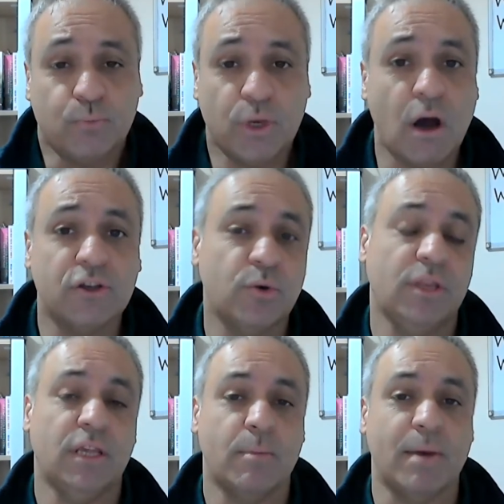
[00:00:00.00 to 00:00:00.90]
We can't do
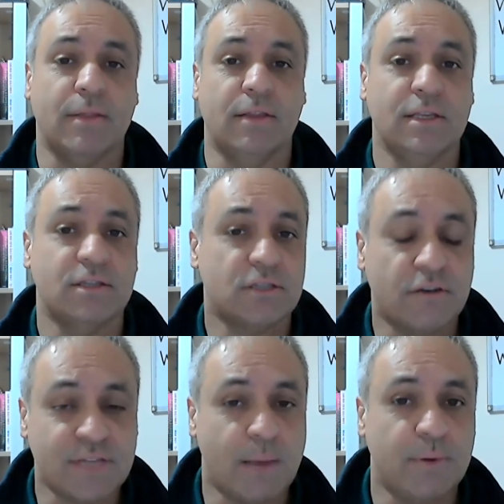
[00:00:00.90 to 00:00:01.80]
anything about that. This
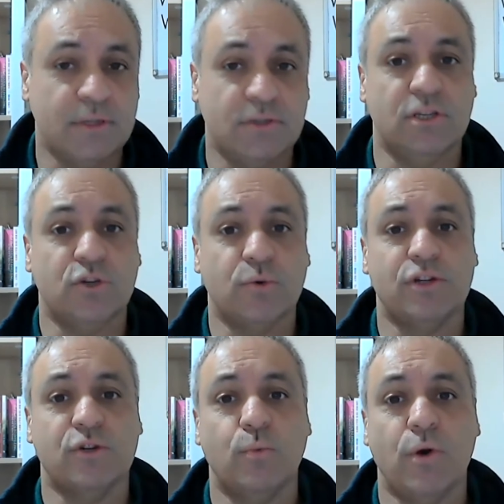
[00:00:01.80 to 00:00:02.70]
stuff's happened, this
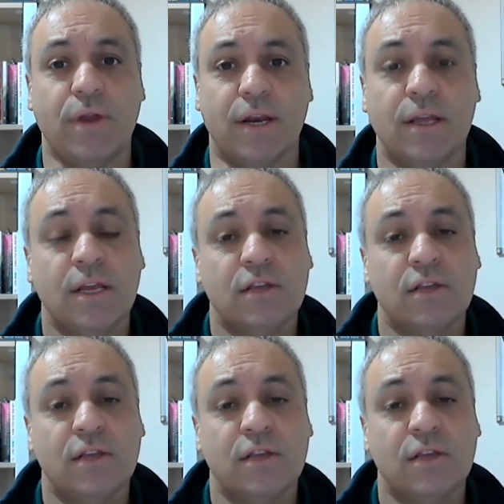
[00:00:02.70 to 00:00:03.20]
situation we're in.